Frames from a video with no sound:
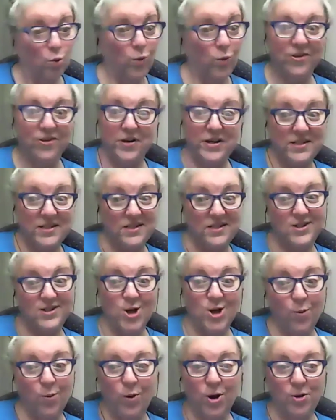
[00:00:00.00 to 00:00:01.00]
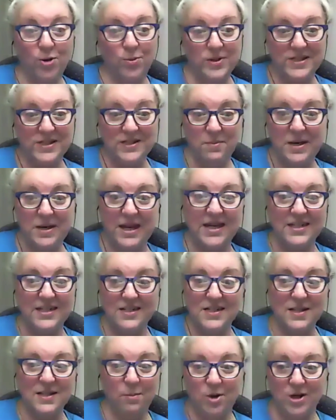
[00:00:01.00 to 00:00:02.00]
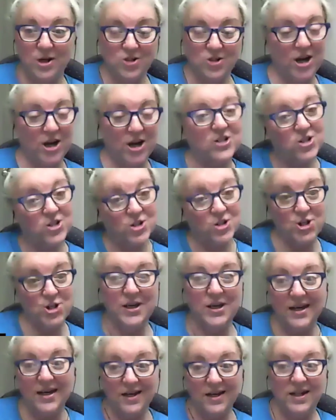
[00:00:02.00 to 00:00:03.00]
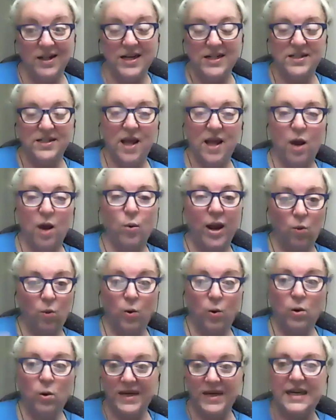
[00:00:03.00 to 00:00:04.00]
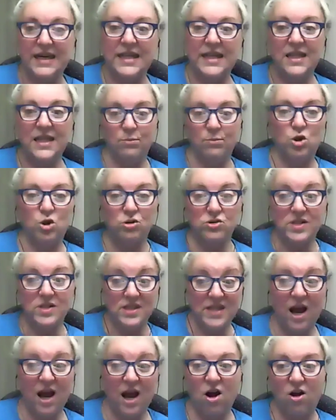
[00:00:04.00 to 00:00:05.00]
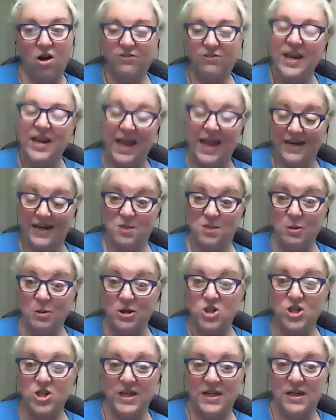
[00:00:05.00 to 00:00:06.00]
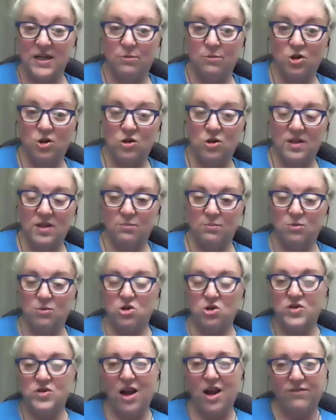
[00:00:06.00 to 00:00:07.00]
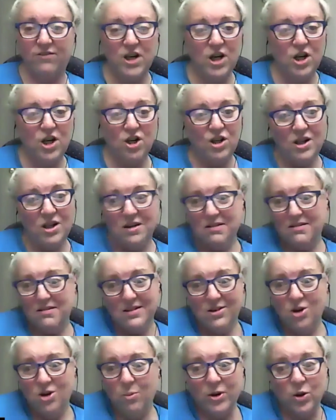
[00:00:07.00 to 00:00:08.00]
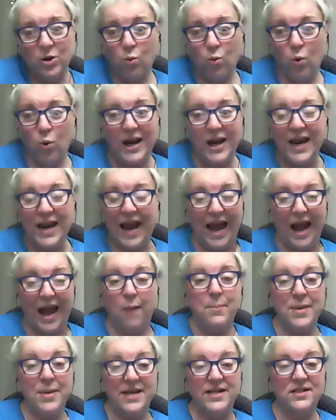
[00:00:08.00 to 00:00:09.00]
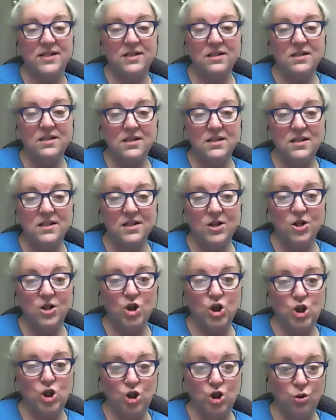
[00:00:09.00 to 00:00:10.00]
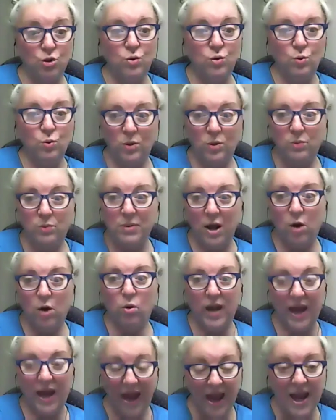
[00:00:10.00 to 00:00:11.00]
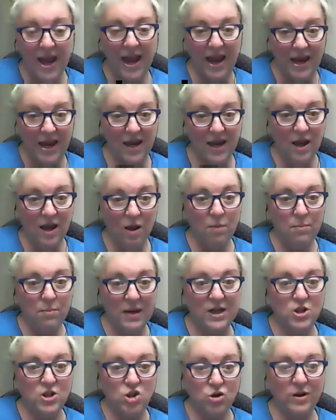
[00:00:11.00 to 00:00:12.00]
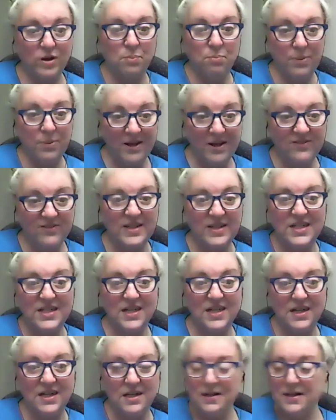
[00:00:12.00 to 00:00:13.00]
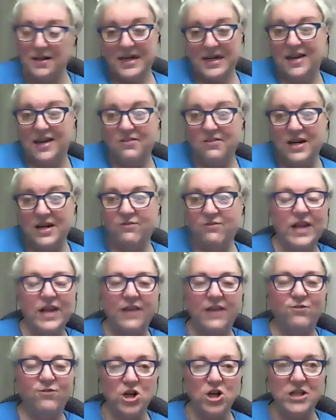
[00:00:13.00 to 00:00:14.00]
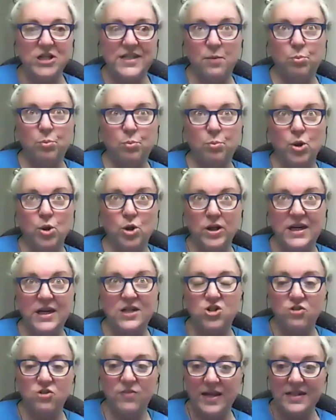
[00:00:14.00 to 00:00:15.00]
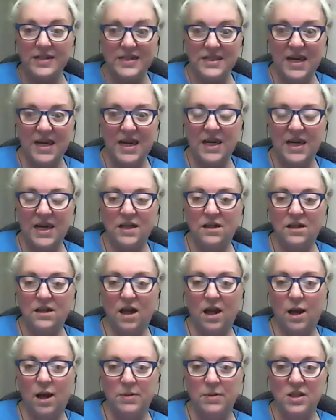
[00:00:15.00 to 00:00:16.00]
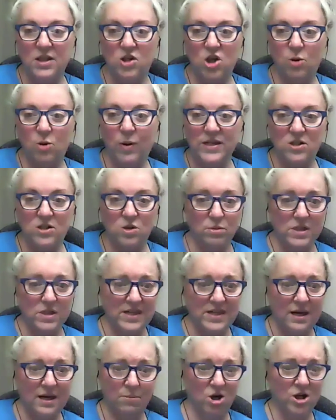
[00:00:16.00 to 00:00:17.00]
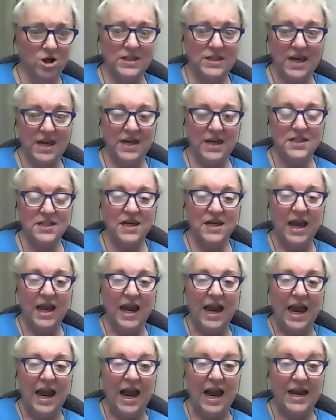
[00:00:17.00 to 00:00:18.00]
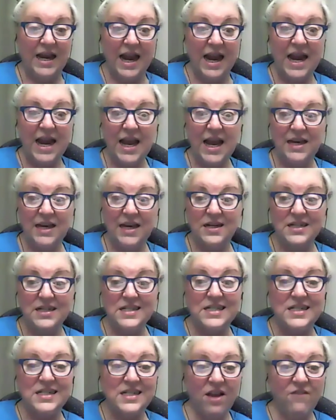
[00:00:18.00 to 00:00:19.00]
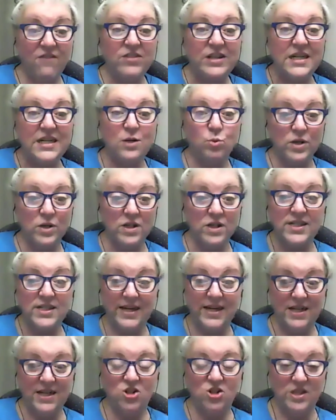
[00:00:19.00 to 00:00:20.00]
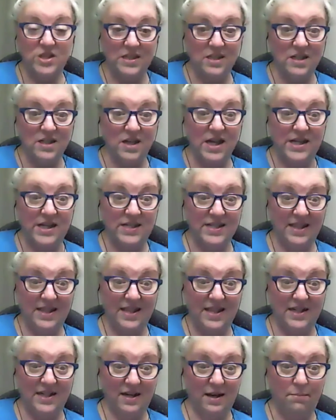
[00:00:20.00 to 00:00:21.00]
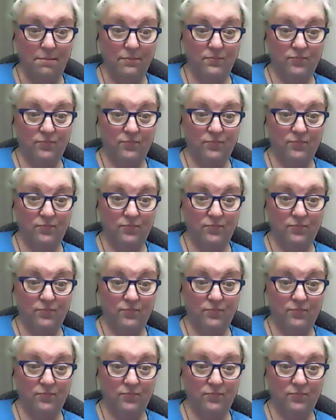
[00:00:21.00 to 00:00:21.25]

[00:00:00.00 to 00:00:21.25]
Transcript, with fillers: whether mm-hmm. it's you know working with somebody as a subcontractor so you can get clients that way or getting them yourself and especially getting them yourself no matter what happens you will be okay yeah. because you can pivot to even if like for example in 2008 um, in the us the real estate market tanked and i had 70 real estate agents as clients at that time